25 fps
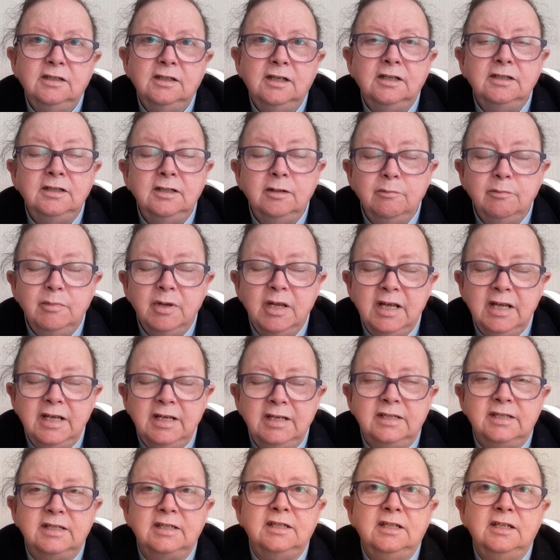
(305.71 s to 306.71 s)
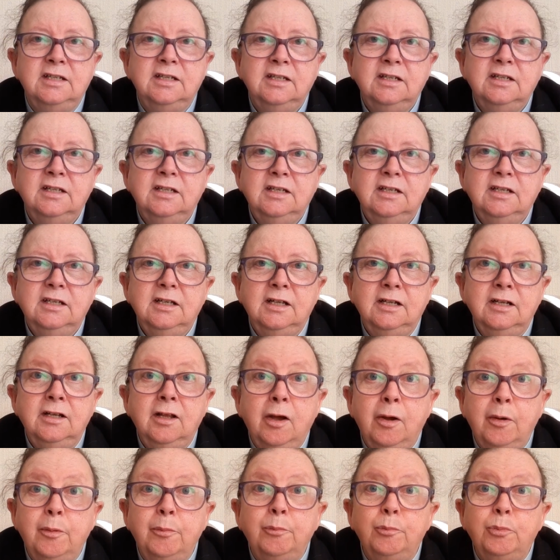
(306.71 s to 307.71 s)
and amazed and
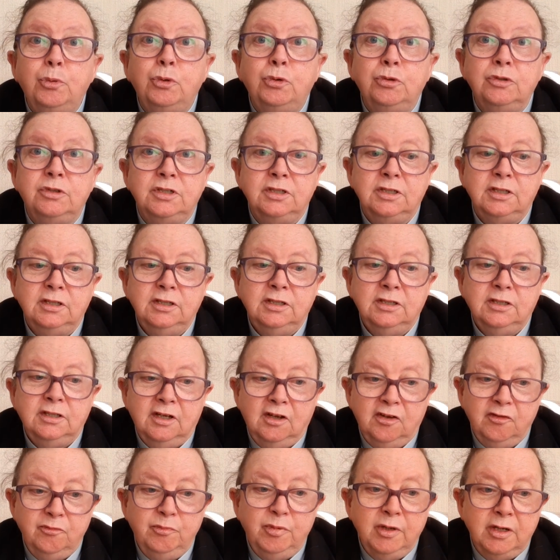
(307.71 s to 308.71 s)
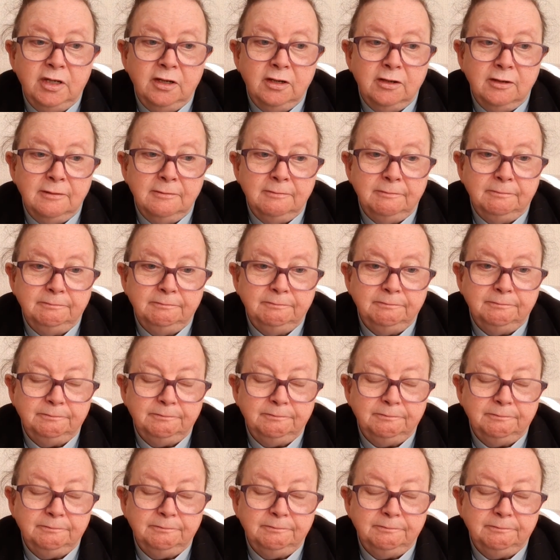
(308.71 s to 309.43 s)
humbled I've become.